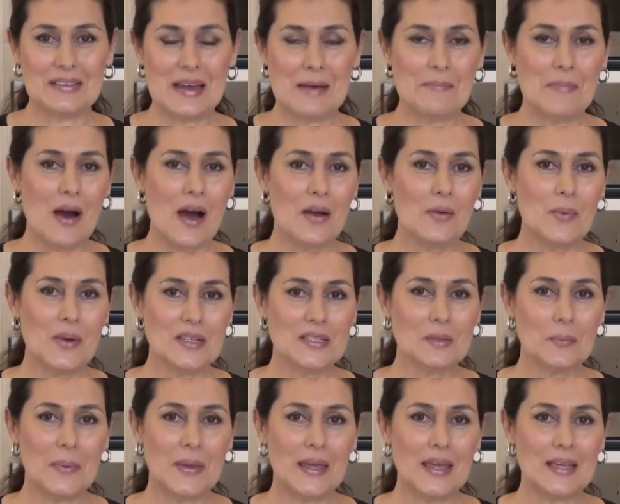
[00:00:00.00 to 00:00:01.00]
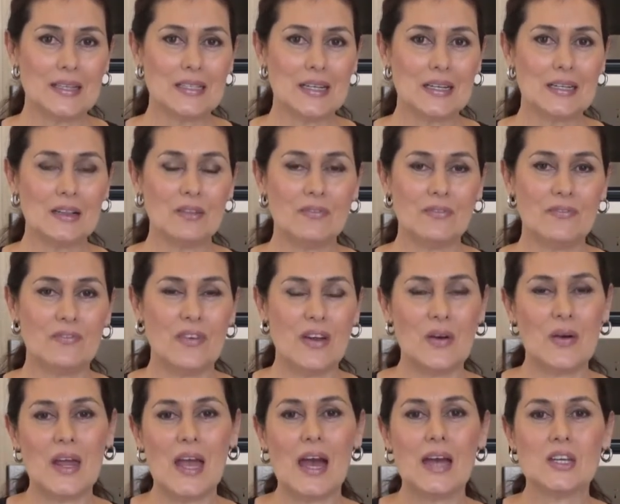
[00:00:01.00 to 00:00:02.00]
Now, my recipe is a little
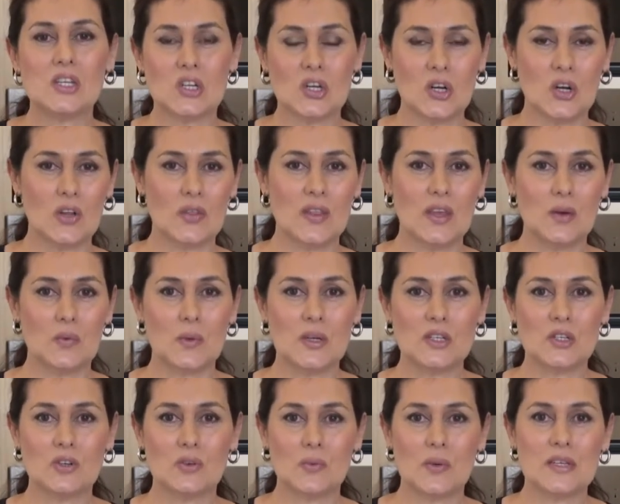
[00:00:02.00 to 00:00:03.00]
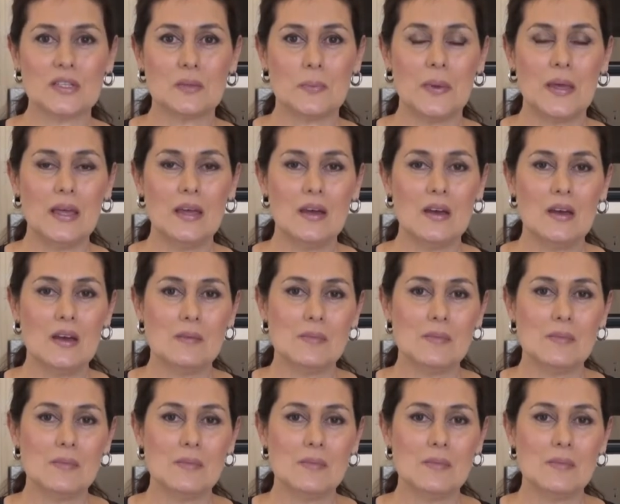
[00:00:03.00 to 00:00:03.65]
variation on the original recipe